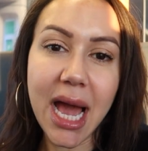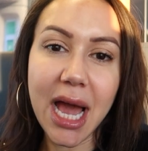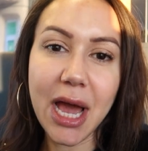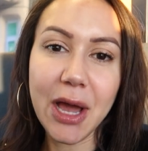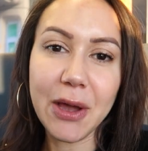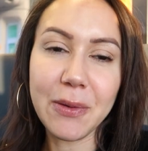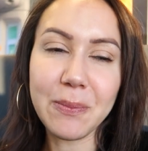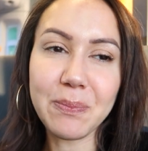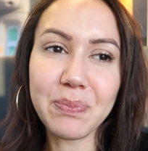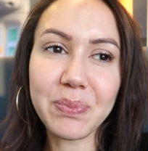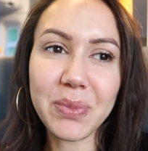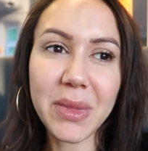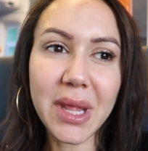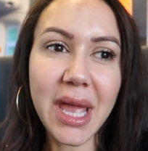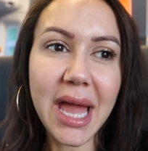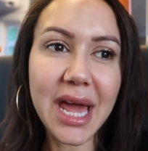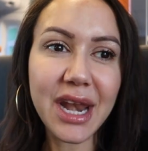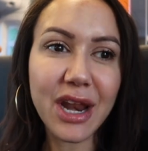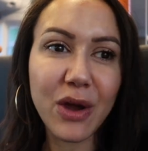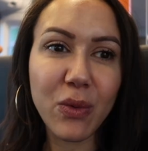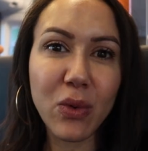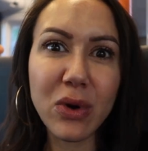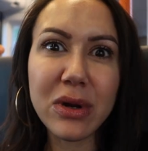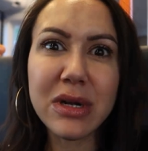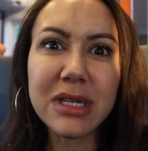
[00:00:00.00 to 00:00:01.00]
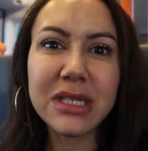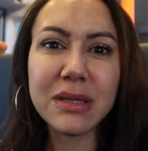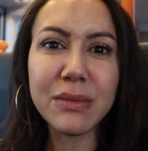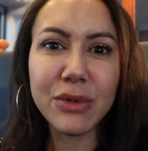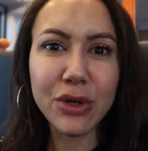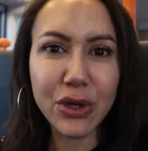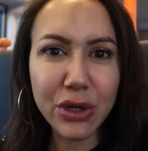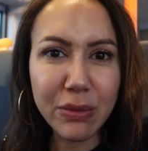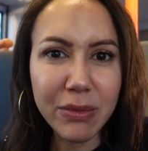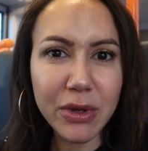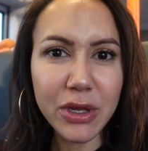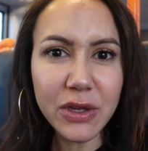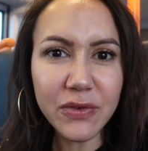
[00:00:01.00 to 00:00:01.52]
Um, and I want some
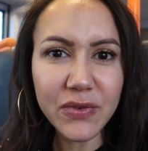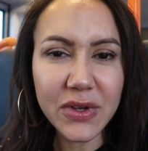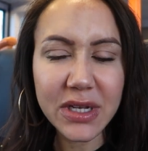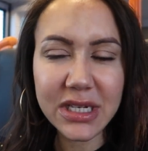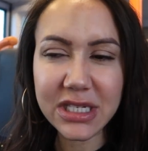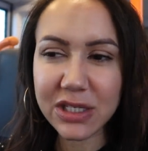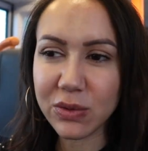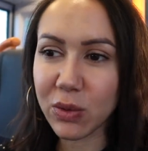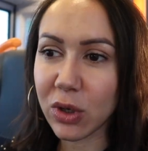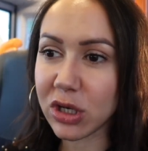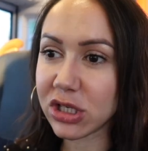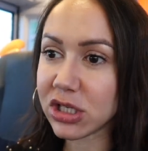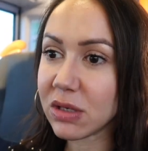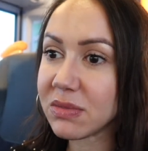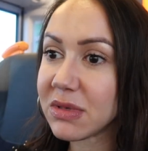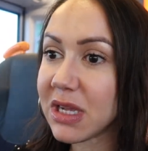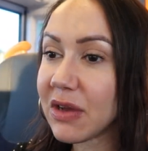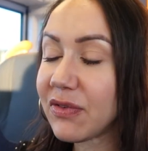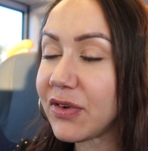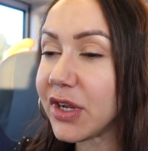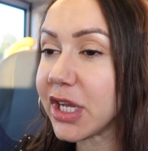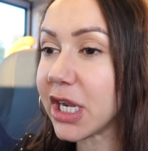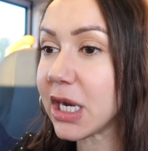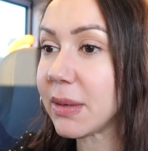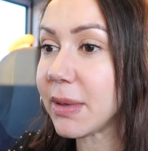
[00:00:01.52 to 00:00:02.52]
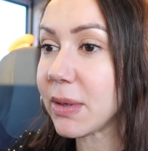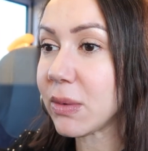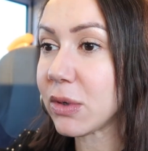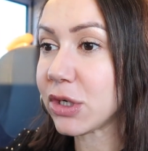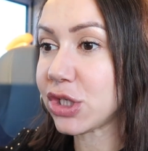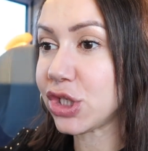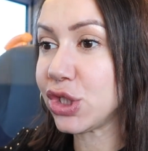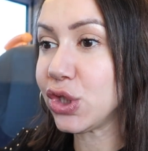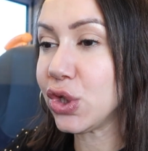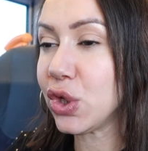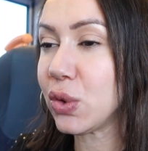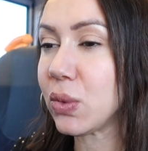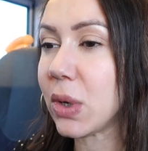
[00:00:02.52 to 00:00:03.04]
new movies to watch. I'm definitely going to be
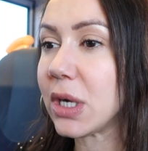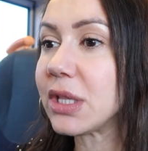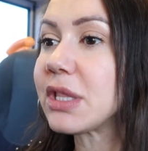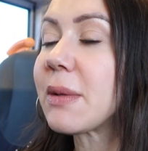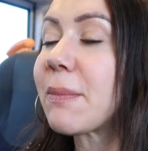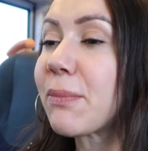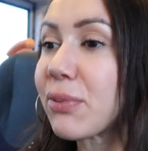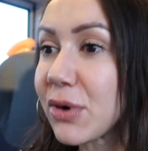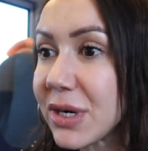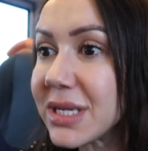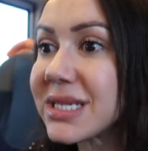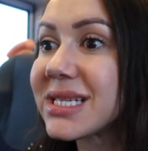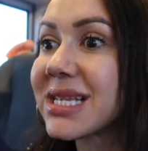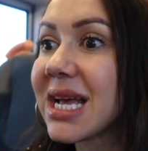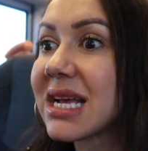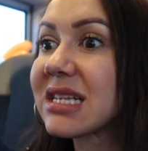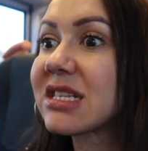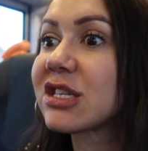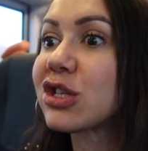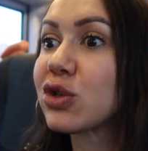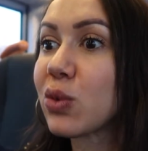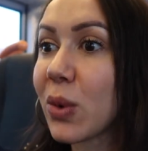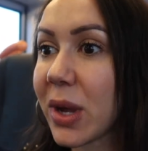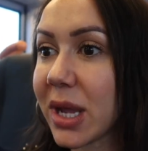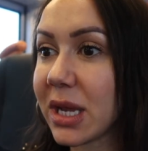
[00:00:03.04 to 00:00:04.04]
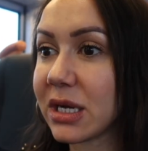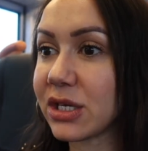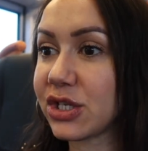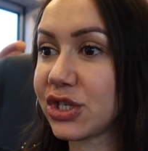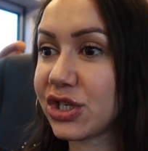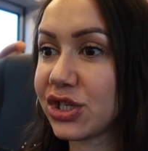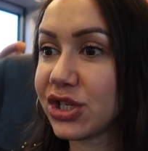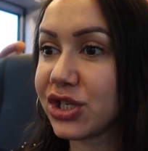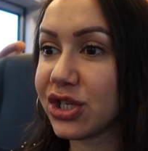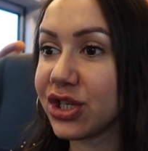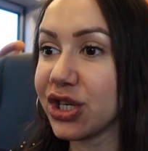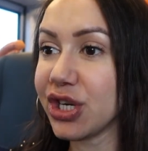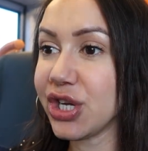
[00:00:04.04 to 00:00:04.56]
watching your one, The Princess
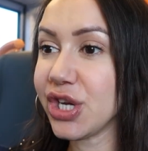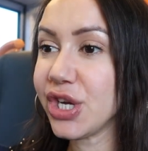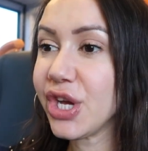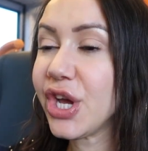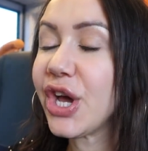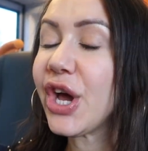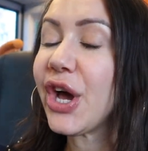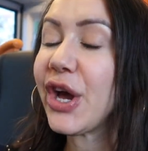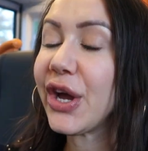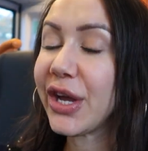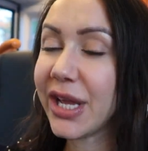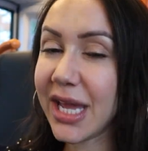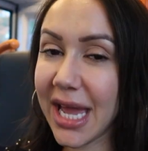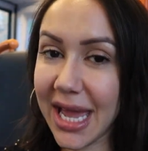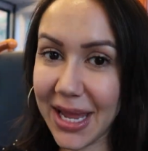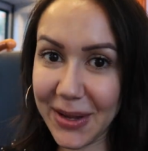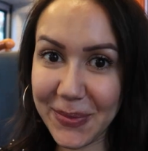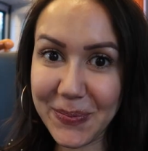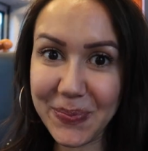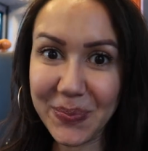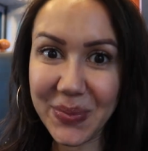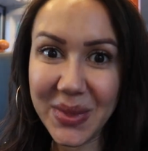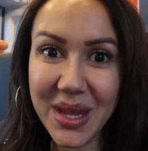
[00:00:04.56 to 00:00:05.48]
Switch. Okay.